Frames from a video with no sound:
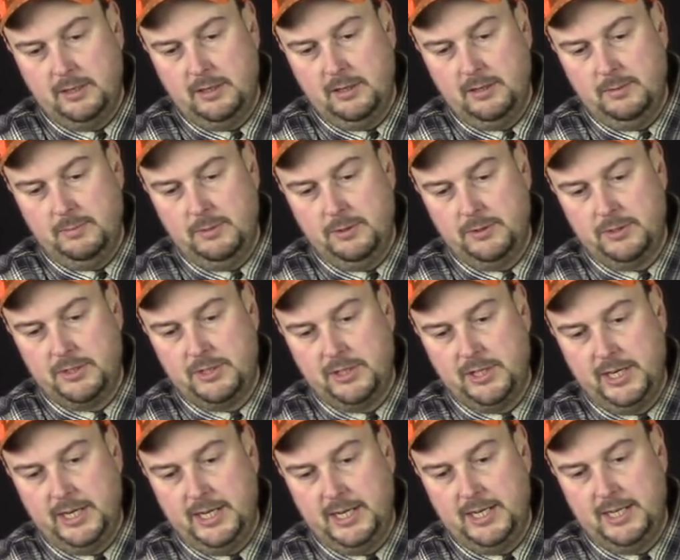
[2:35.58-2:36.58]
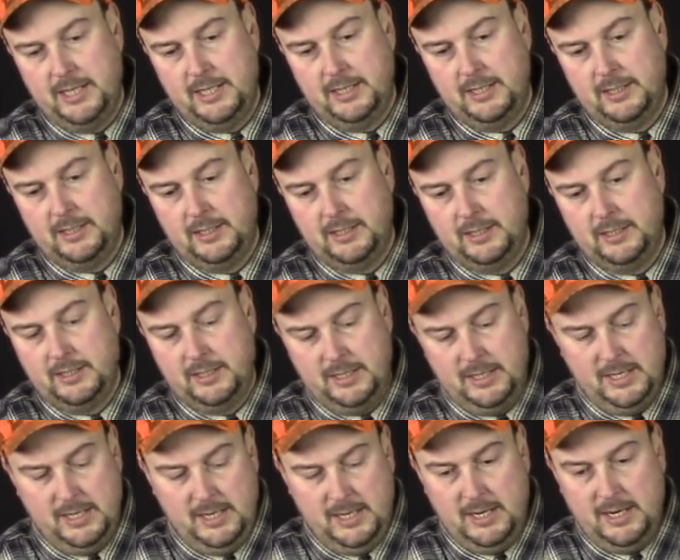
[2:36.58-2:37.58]
Almost there.
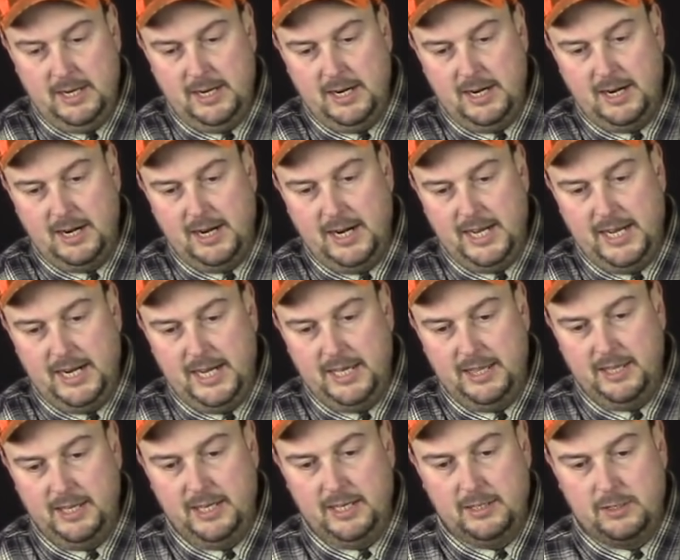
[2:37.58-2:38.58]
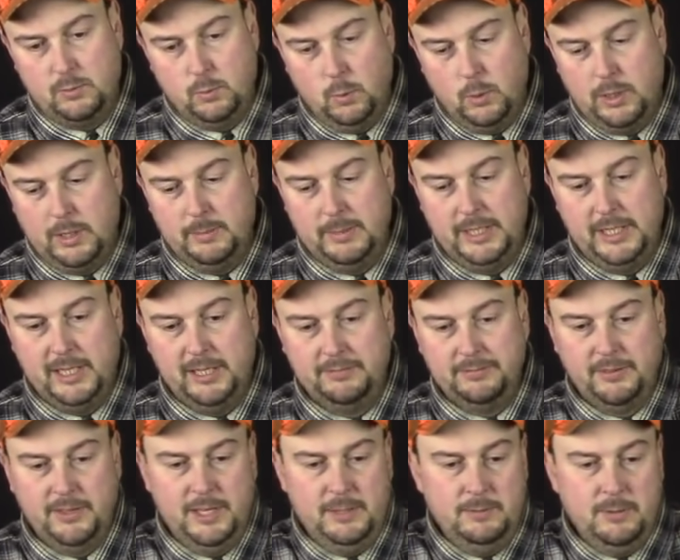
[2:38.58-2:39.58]
All right, I think it's warm
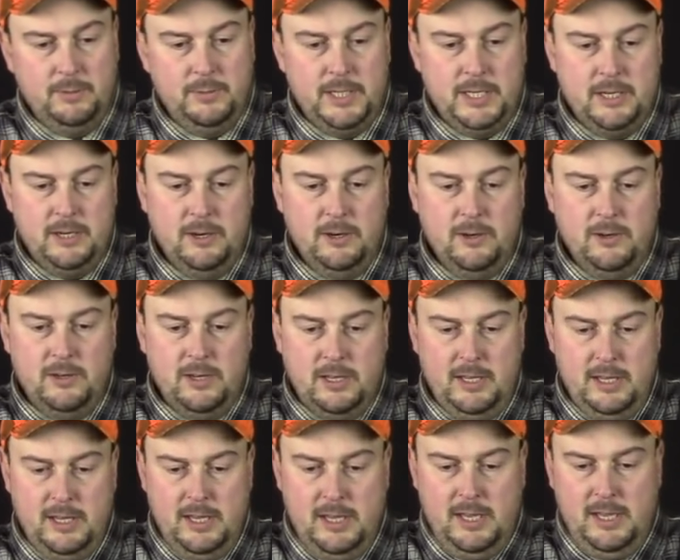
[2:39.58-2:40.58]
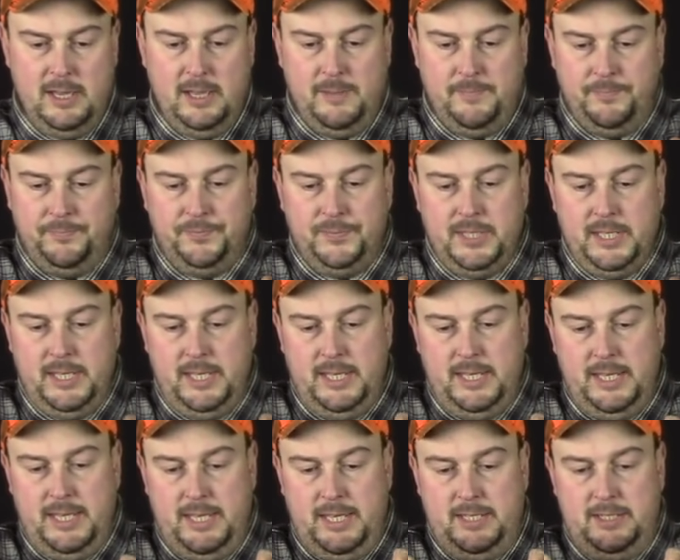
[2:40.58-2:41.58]
enough. Then what we do
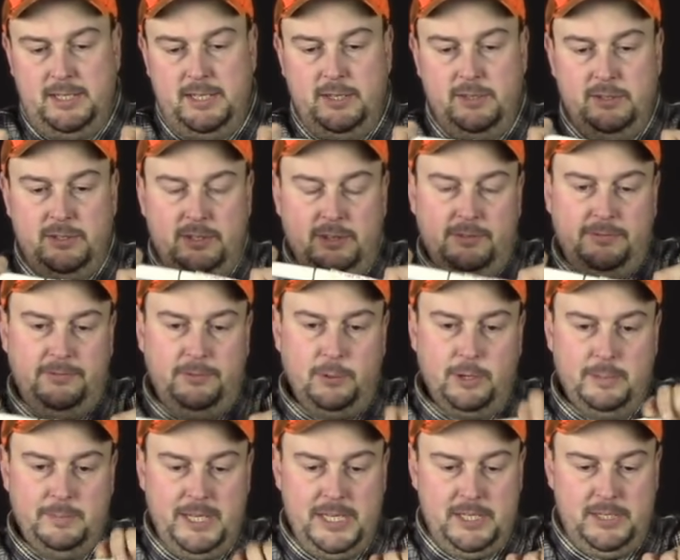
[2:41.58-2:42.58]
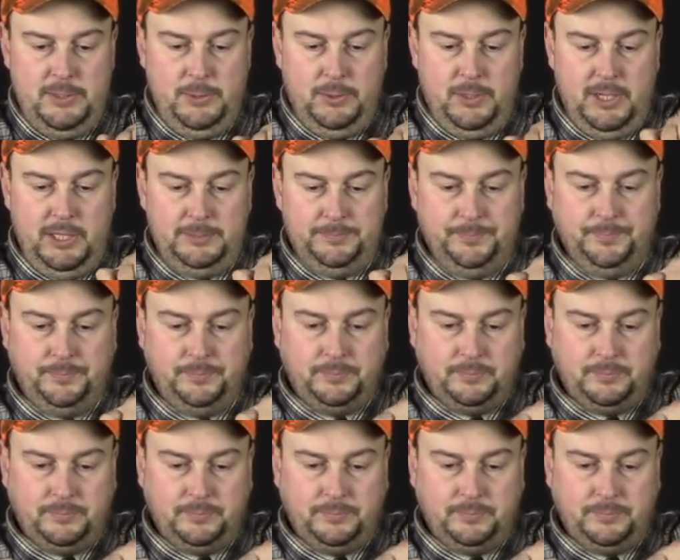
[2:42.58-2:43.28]
is use your forming tool,